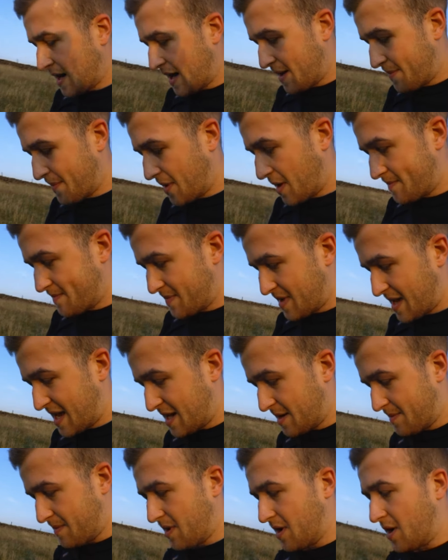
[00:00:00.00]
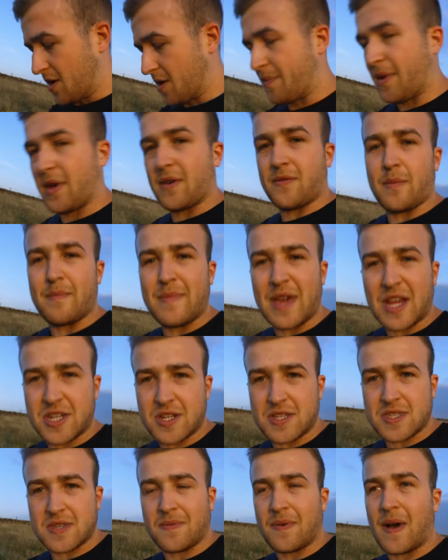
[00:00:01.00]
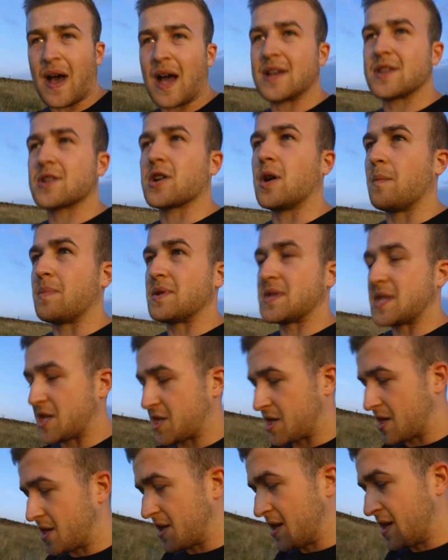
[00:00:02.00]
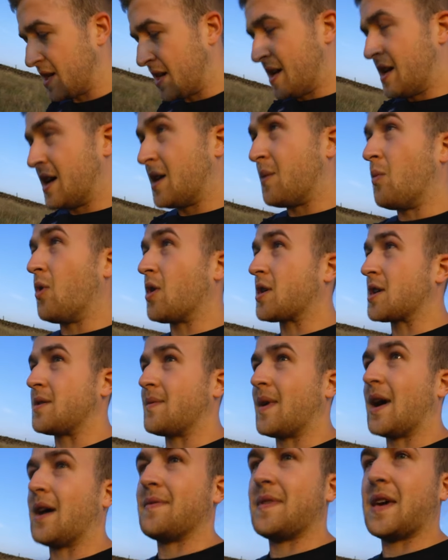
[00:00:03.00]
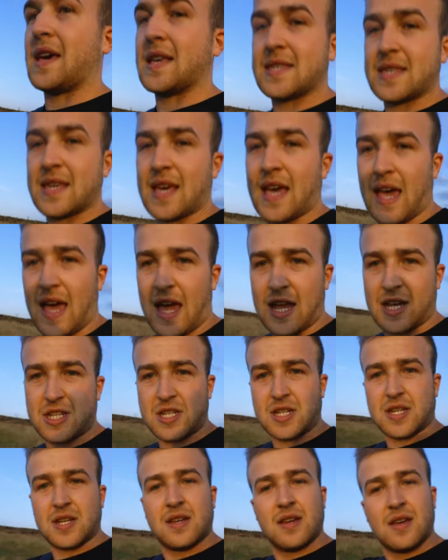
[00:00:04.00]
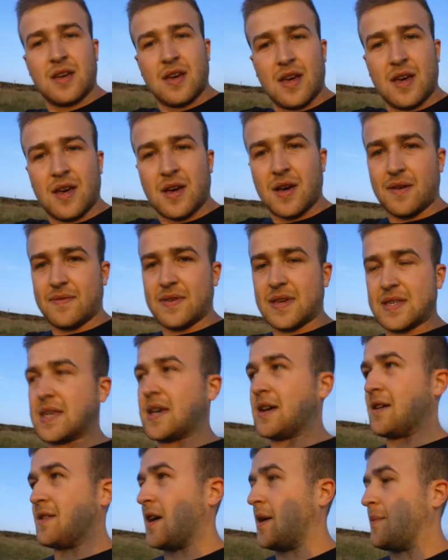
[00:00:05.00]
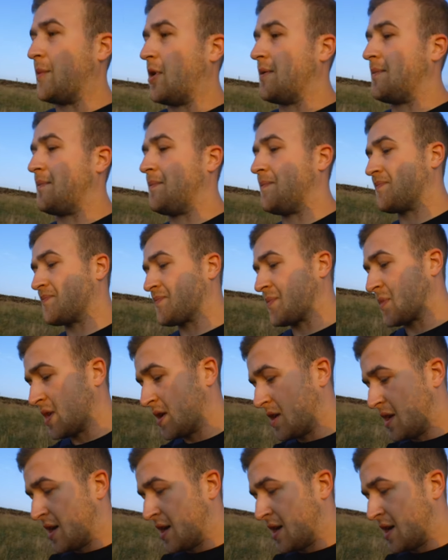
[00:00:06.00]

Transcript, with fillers: Um, I'm a, on a bit of a mission to find a composition I'm walking around this edge of this hill that I'm on